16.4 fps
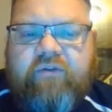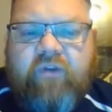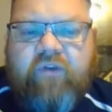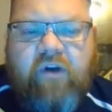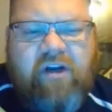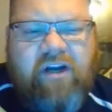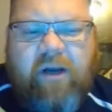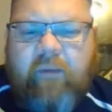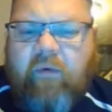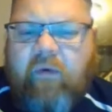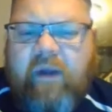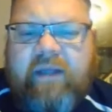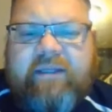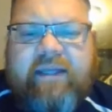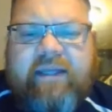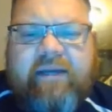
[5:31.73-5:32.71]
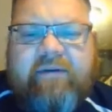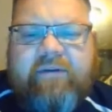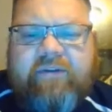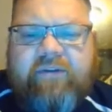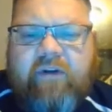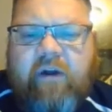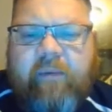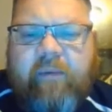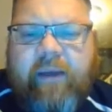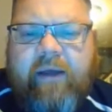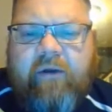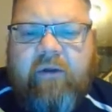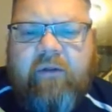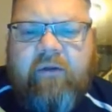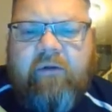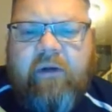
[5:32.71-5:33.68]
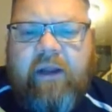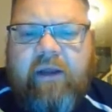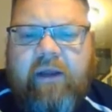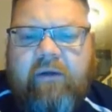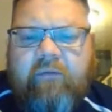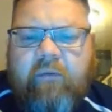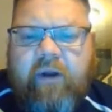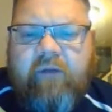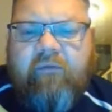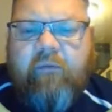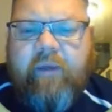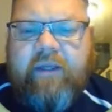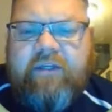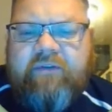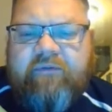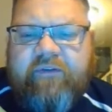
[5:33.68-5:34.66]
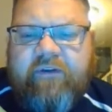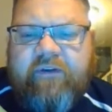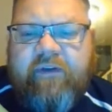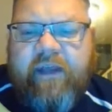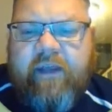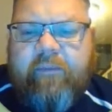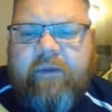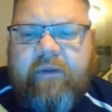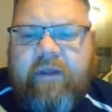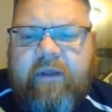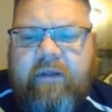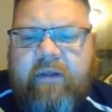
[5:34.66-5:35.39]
draw a couple rectangles, draw them out on the ground, whatever makes you feel happy.